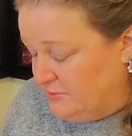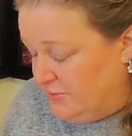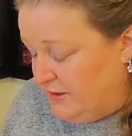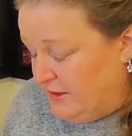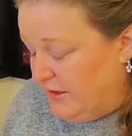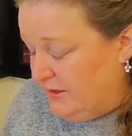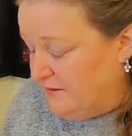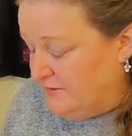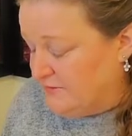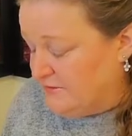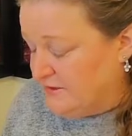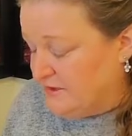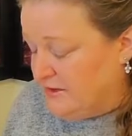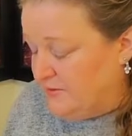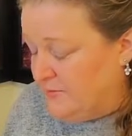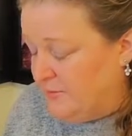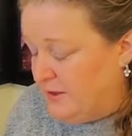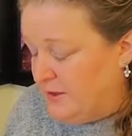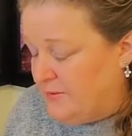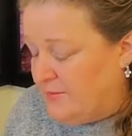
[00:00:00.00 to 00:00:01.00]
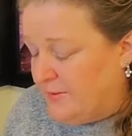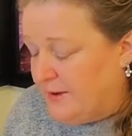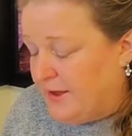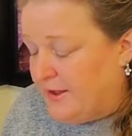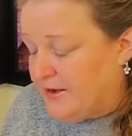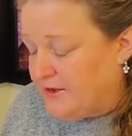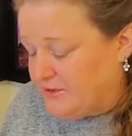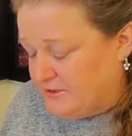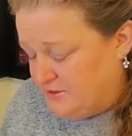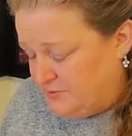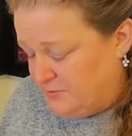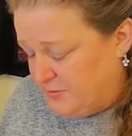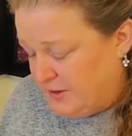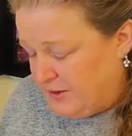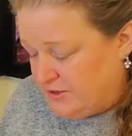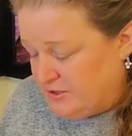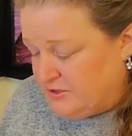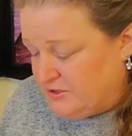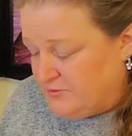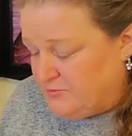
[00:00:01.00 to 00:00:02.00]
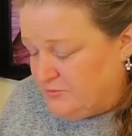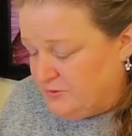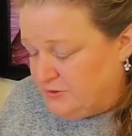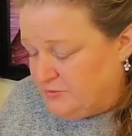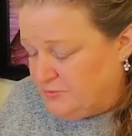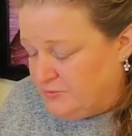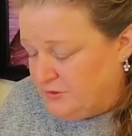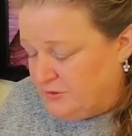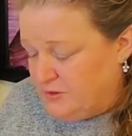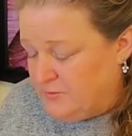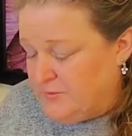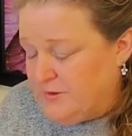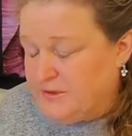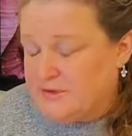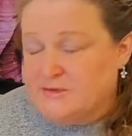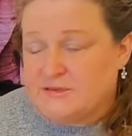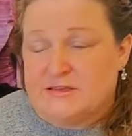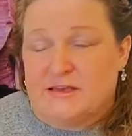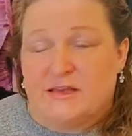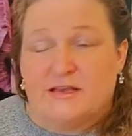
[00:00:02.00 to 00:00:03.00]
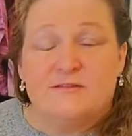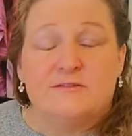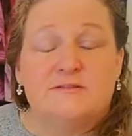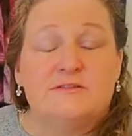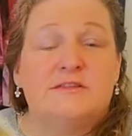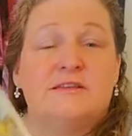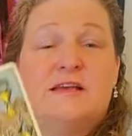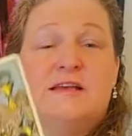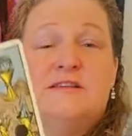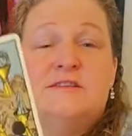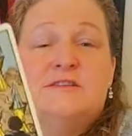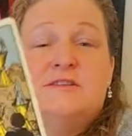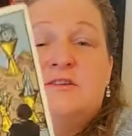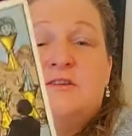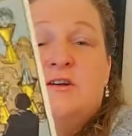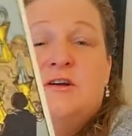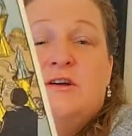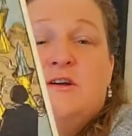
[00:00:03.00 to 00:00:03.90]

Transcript: week is going to be about expansion, which really makes sense